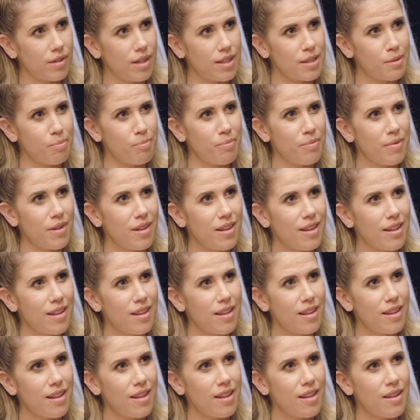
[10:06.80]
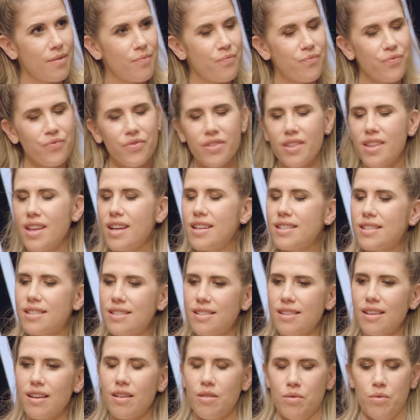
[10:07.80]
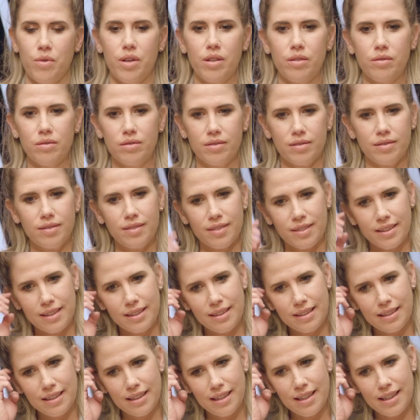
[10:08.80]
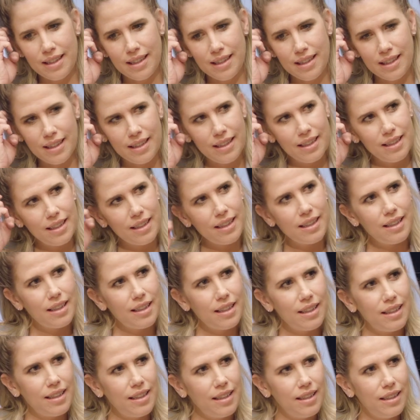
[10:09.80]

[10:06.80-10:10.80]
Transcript: In culture, expression, song, sounds, the whole thing, like what's been